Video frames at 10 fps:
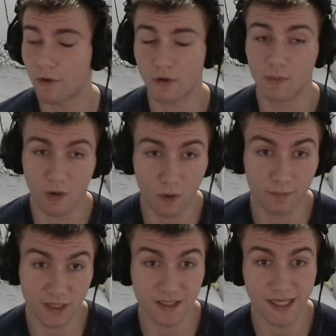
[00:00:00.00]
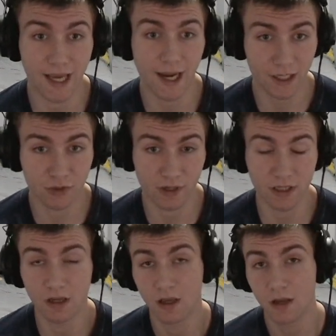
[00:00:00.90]
I'll be dehydrated,
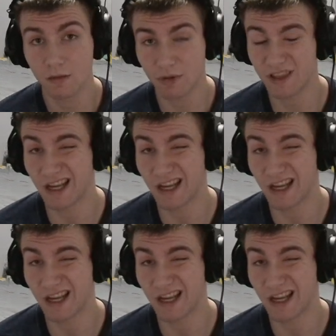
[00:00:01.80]
but then